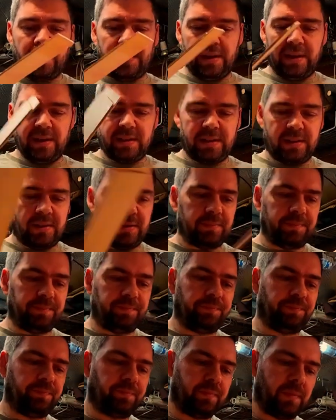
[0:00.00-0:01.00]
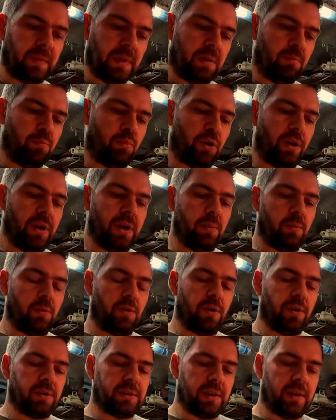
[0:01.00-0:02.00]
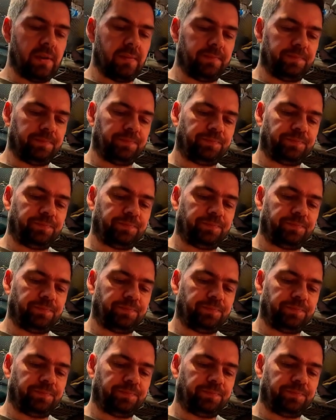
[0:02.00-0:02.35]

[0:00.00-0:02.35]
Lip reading: this in boiling water